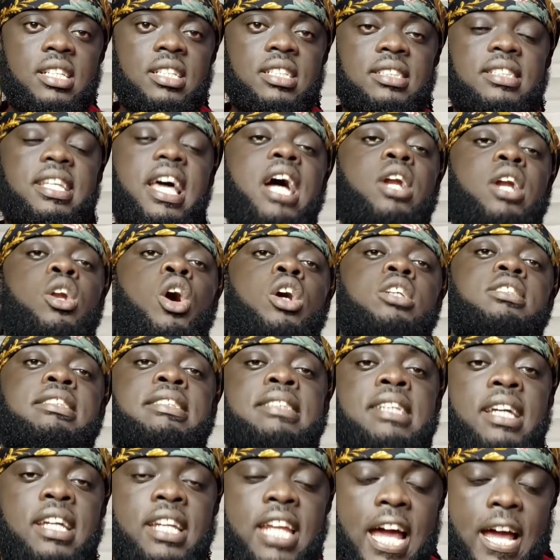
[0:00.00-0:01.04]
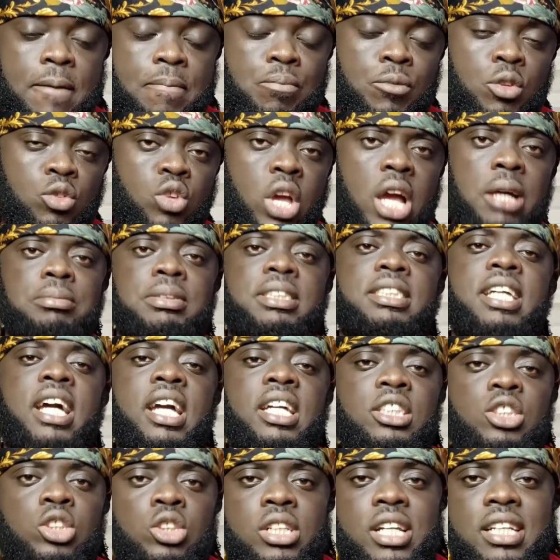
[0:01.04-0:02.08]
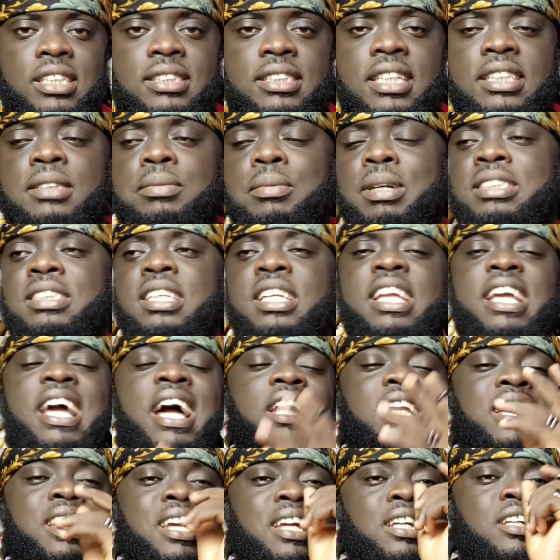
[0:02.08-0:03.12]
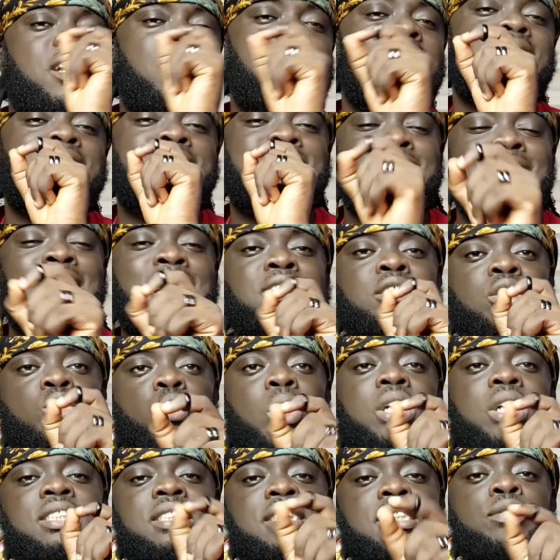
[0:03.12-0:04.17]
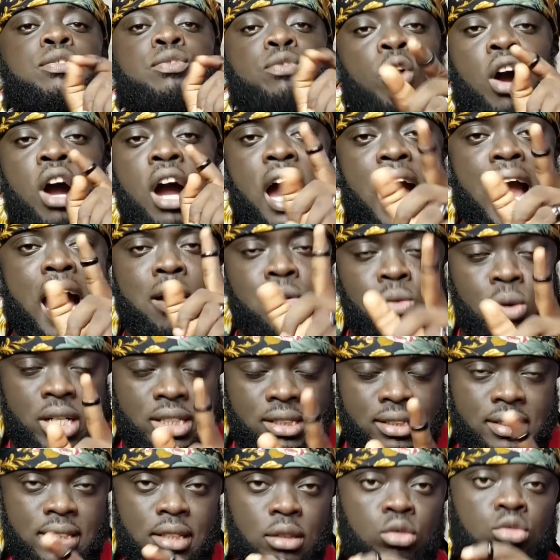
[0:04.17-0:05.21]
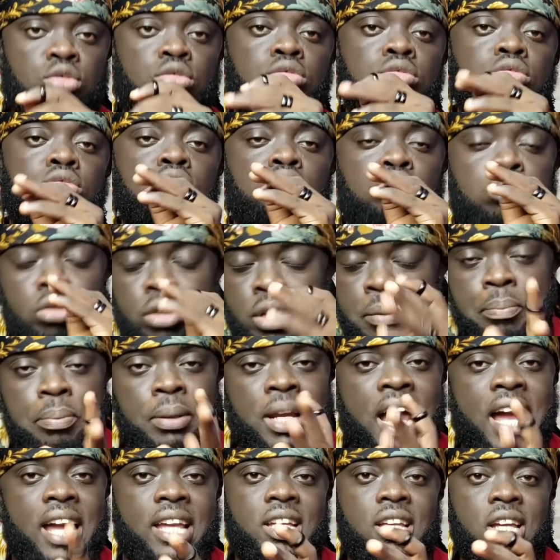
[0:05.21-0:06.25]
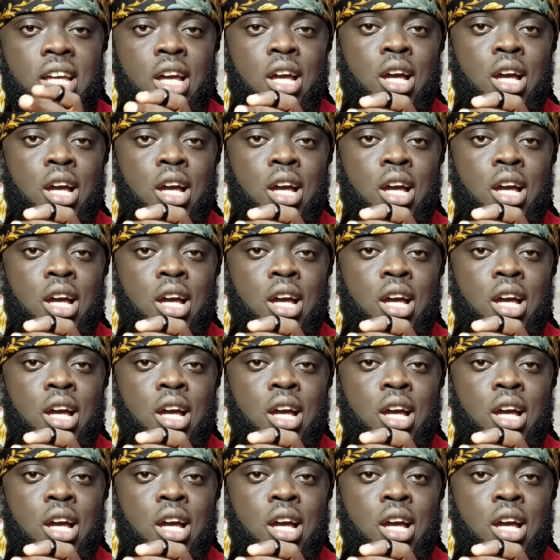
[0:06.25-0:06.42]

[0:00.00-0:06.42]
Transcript: Say I don't say that. So MTN issued a statement. Said she has 24 hours to reply,